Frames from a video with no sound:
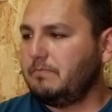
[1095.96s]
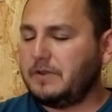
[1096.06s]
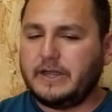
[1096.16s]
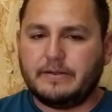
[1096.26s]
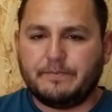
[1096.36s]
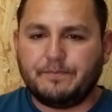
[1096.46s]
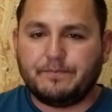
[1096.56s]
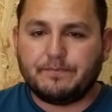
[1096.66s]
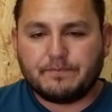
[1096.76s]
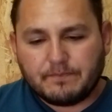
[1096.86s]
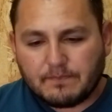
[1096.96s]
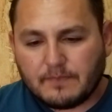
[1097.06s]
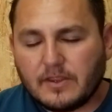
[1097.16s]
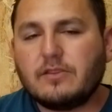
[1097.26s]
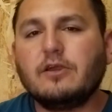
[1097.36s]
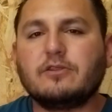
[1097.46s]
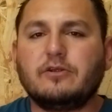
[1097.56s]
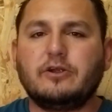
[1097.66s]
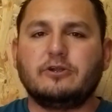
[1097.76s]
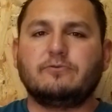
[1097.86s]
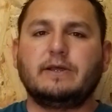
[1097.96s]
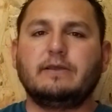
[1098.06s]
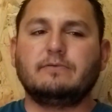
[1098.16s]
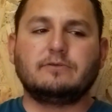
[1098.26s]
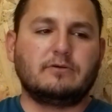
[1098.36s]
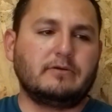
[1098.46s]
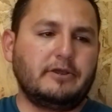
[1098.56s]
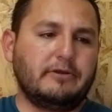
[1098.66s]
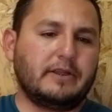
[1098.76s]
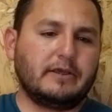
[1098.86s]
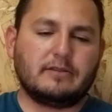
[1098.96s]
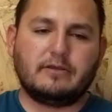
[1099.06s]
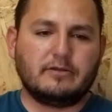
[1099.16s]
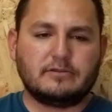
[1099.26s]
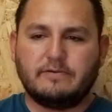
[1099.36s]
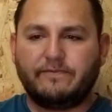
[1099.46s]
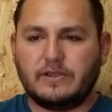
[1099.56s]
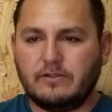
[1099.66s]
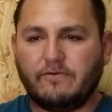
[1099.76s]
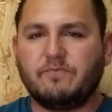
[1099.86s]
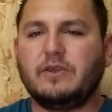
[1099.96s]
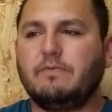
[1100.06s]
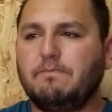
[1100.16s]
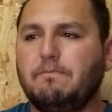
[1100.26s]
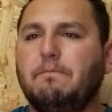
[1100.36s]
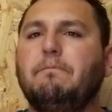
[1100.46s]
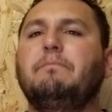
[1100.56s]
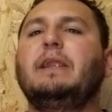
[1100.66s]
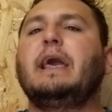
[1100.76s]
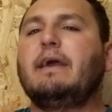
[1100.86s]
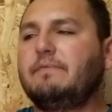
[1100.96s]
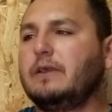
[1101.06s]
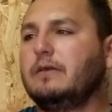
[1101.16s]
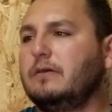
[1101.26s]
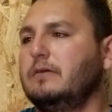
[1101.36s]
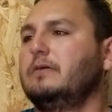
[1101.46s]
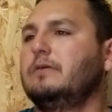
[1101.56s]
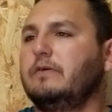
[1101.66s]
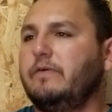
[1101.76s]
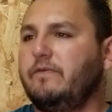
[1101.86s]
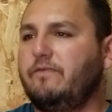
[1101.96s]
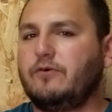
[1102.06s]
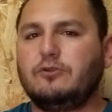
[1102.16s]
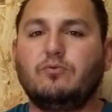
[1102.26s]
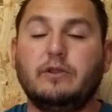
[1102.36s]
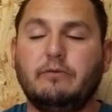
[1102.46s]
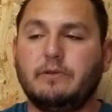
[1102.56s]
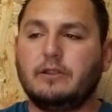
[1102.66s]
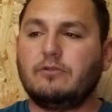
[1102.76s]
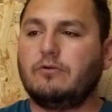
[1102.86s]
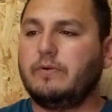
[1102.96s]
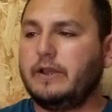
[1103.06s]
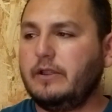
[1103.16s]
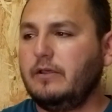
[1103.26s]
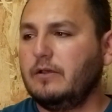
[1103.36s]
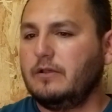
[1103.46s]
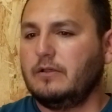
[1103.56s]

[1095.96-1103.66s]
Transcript: But it doesn't hurt, right? So here it is. Here's a video of me blabbing for 20 minutes already.